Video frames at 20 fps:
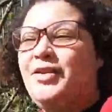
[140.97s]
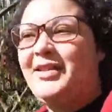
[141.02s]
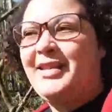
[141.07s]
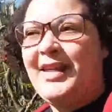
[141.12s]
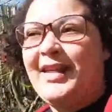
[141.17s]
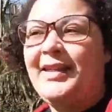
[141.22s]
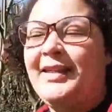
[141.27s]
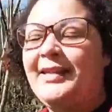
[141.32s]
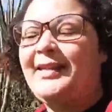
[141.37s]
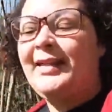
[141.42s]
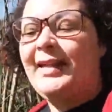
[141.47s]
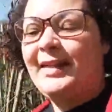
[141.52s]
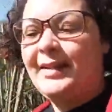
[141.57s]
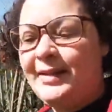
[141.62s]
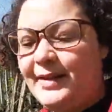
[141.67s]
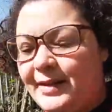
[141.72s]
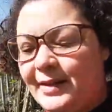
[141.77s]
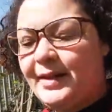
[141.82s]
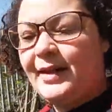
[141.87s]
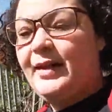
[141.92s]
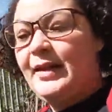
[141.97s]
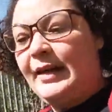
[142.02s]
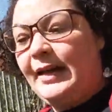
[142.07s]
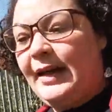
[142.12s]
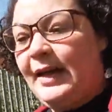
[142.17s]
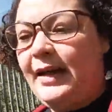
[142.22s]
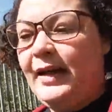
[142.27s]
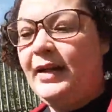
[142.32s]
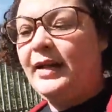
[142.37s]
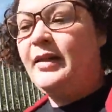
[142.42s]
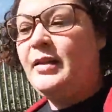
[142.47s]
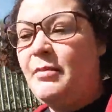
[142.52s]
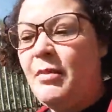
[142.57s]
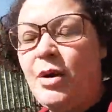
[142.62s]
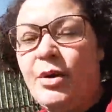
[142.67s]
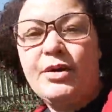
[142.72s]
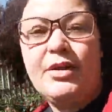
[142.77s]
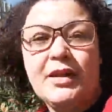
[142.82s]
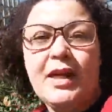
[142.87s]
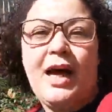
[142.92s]
say the least, in the
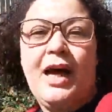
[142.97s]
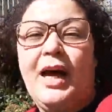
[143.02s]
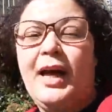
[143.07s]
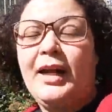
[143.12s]
most